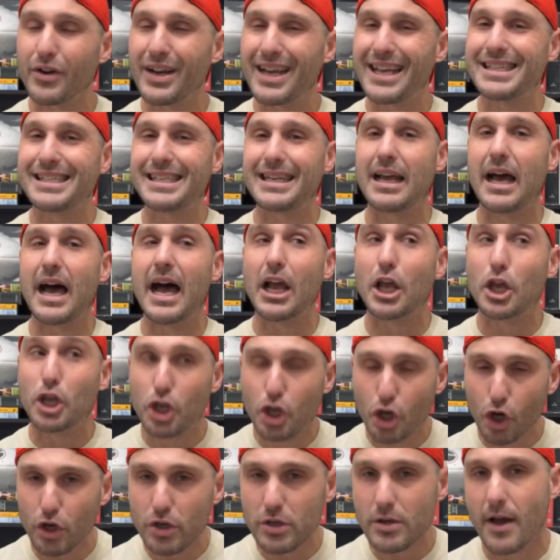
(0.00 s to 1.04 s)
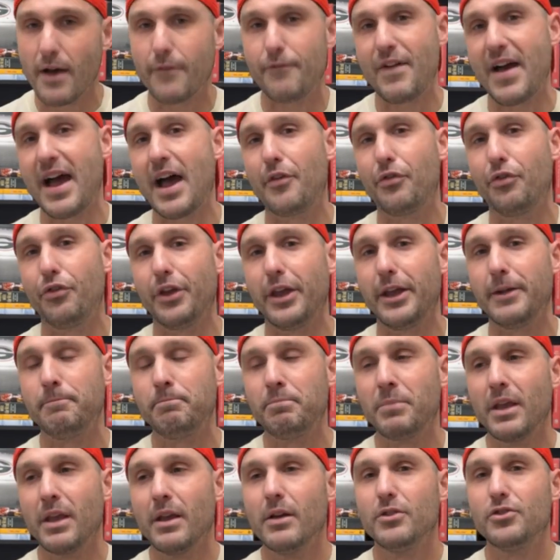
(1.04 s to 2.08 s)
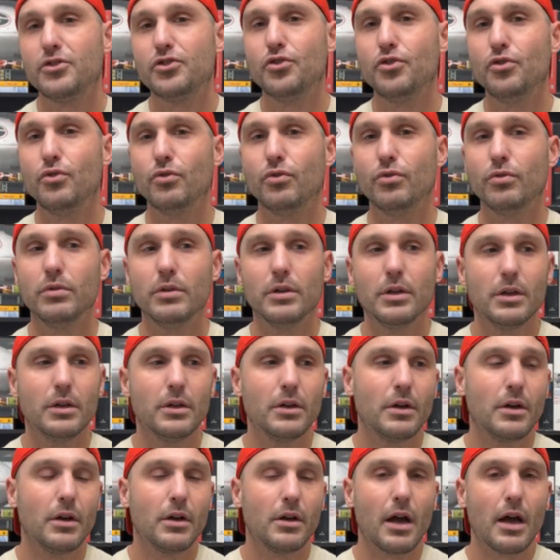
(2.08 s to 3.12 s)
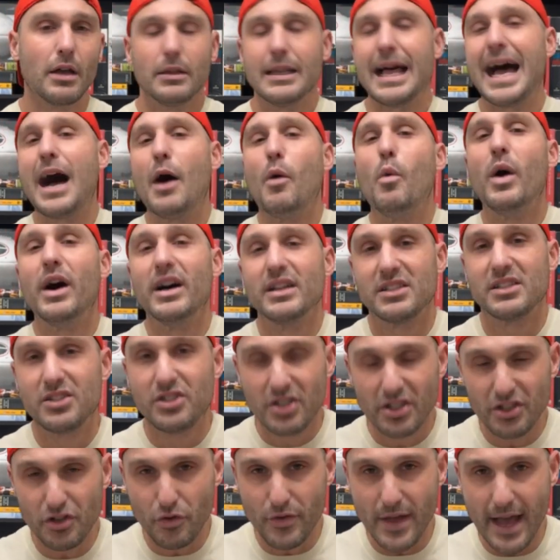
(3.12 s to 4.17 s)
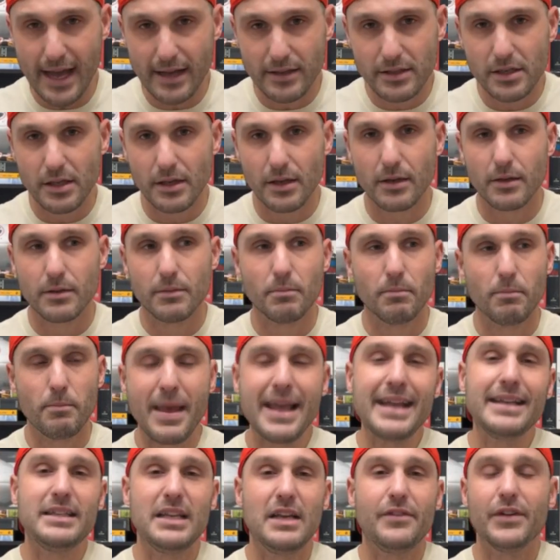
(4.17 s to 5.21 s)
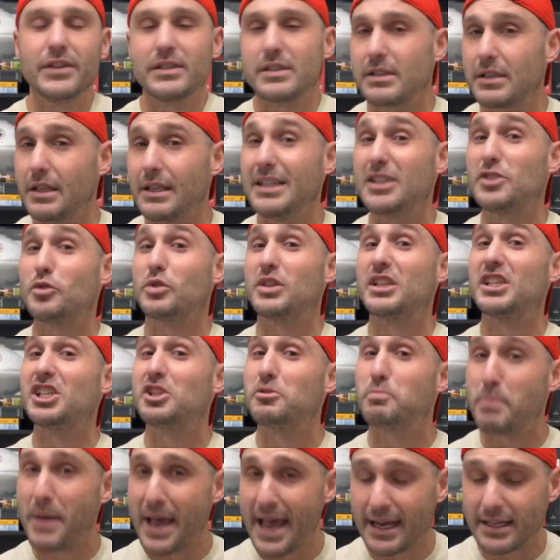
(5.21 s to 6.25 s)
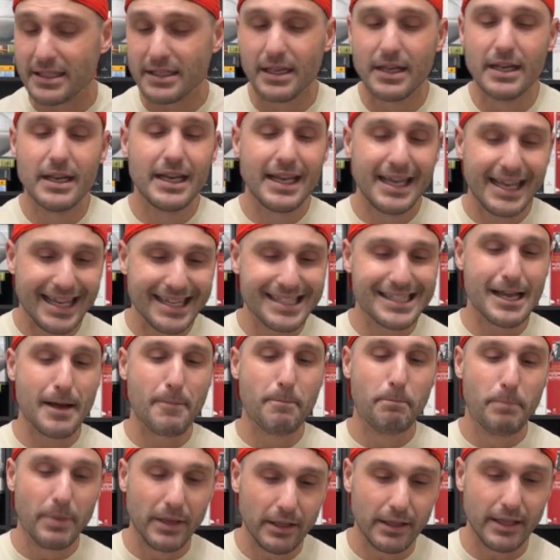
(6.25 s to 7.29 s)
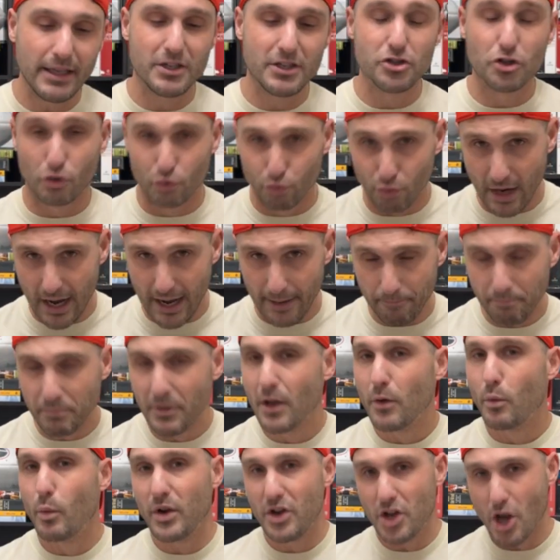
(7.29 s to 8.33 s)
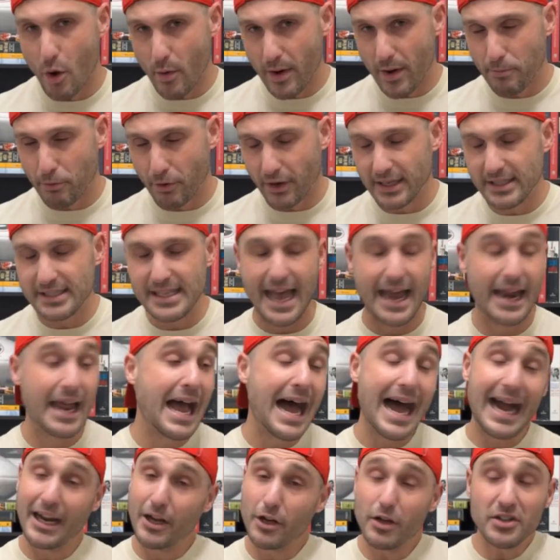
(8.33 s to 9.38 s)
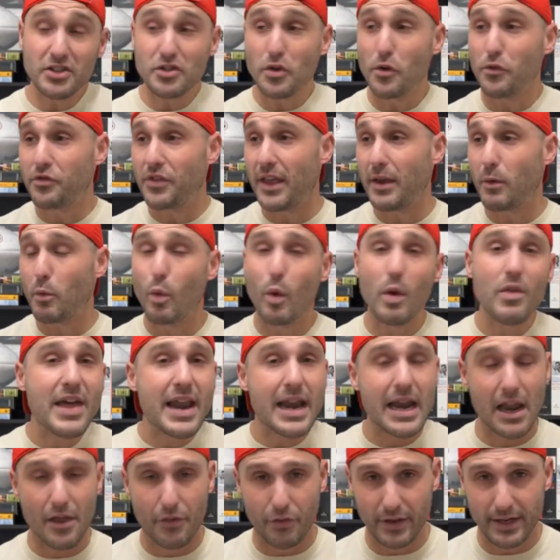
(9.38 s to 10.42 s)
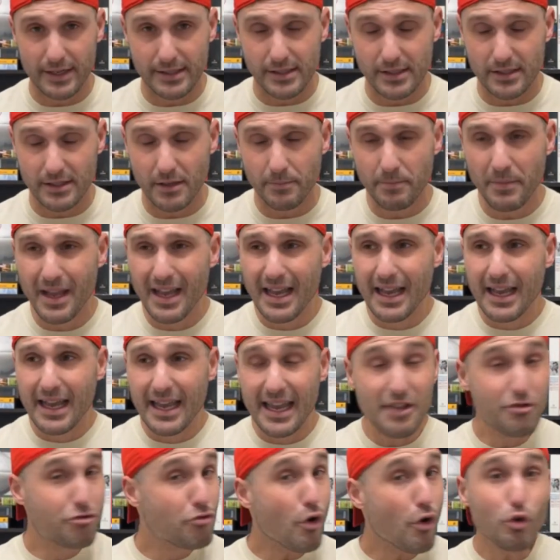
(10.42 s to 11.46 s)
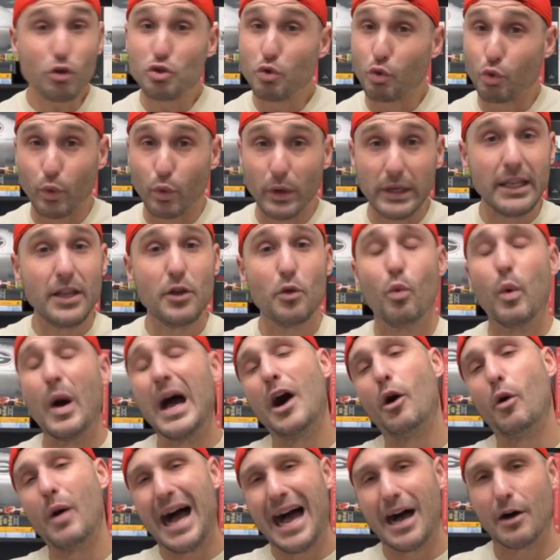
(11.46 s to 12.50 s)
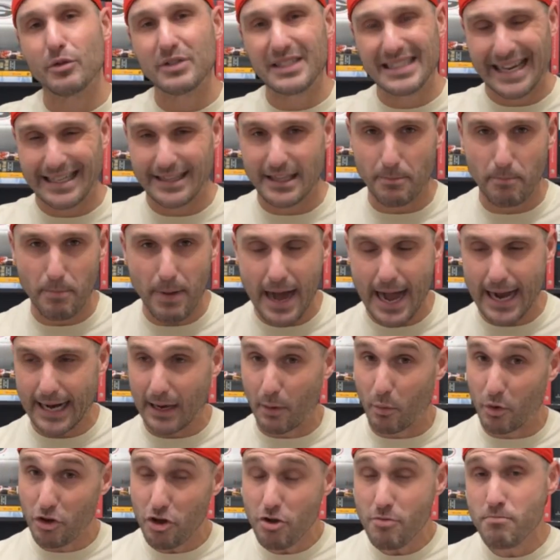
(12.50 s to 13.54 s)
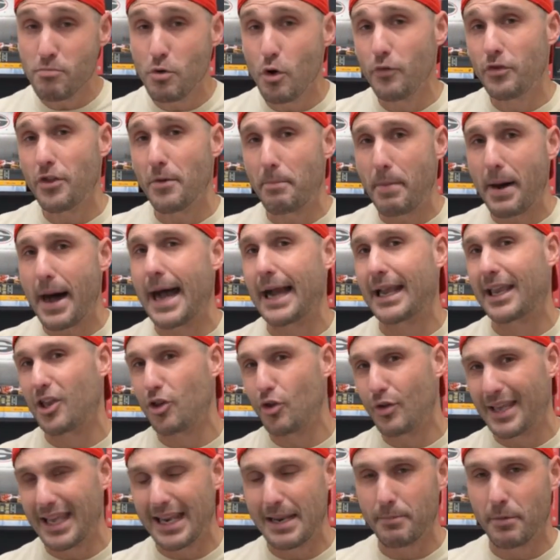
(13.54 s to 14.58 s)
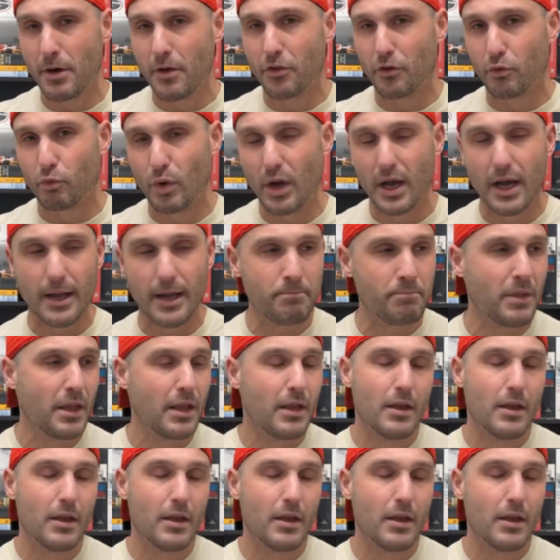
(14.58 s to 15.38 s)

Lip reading: is a good enough athlete to allow us to do that, to make defenses at least respect his ability to run. We know he brings that. I also think with that athleticism, he throws really well outside the pocket. When you move the pocket, you get him on the run,